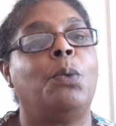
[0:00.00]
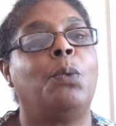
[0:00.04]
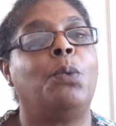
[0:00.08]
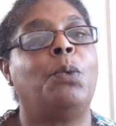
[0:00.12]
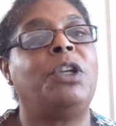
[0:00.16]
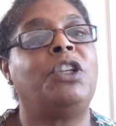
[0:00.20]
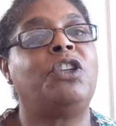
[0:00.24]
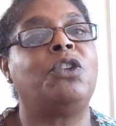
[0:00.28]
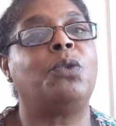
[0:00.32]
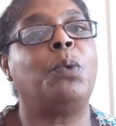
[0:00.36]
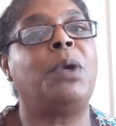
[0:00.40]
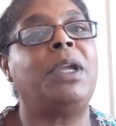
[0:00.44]

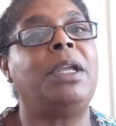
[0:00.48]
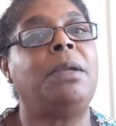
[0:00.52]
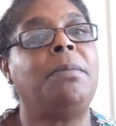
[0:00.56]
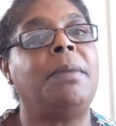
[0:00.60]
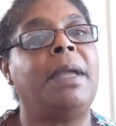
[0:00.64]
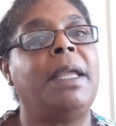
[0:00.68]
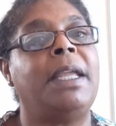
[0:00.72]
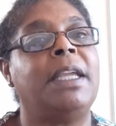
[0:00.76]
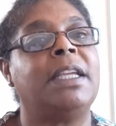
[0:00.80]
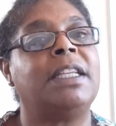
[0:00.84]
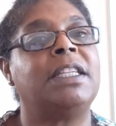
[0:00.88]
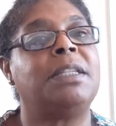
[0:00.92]
which we
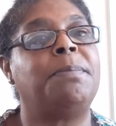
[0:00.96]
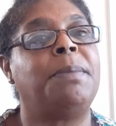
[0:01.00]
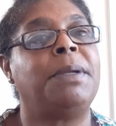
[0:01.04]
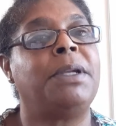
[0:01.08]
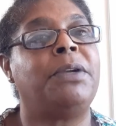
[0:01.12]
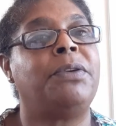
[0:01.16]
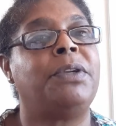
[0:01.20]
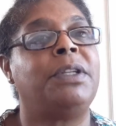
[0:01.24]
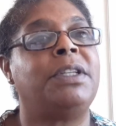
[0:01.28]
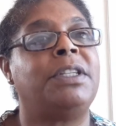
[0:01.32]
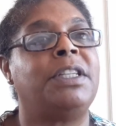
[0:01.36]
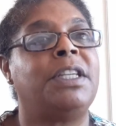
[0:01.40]
may
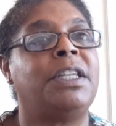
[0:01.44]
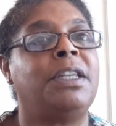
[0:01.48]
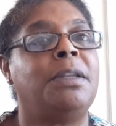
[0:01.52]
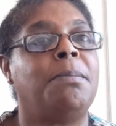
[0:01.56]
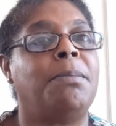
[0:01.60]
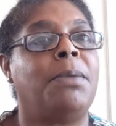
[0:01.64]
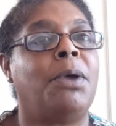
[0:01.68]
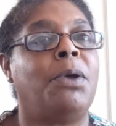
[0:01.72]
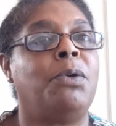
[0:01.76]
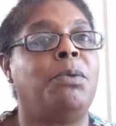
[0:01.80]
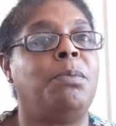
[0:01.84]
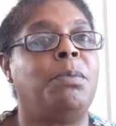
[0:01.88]
experience in the
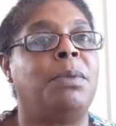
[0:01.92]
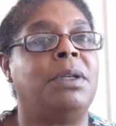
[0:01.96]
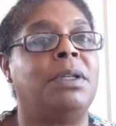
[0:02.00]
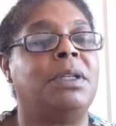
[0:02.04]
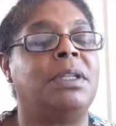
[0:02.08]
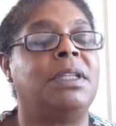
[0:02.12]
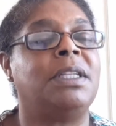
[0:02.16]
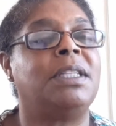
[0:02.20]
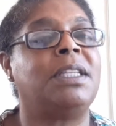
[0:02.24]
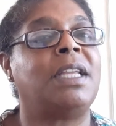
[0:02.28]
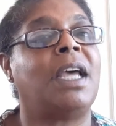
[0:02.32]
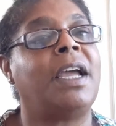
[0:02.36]

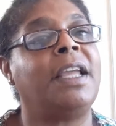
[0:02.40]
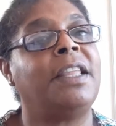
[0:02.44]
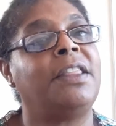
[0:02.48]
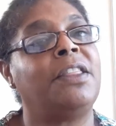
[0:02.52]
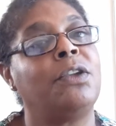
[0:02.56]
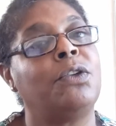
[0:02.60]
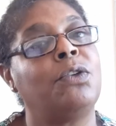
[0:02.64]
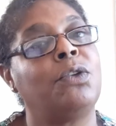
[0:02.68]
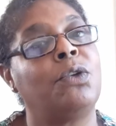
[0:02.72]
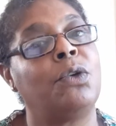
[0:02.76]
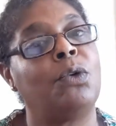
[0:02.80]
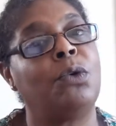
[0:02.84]
moment as
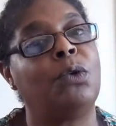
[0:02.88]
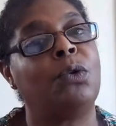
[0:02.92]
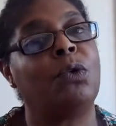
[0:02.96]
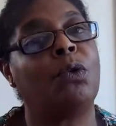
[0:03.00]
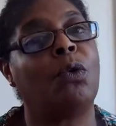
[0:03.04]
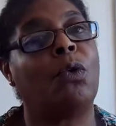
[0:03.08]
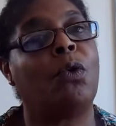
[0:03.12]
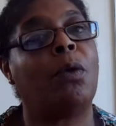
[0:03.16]
either good